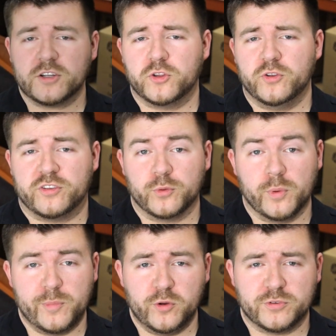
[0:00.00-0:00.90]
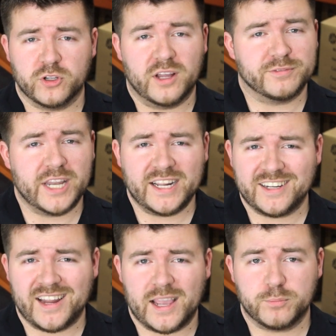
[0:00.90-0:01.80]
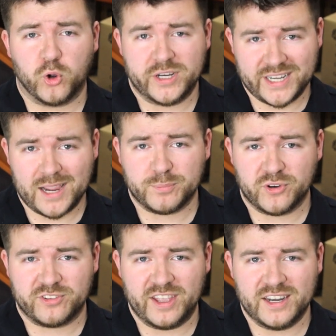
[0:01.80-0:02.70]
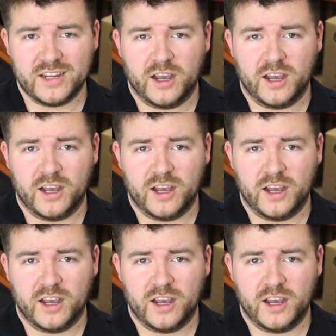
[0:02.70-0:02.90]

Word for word: includes the removal of 99.9%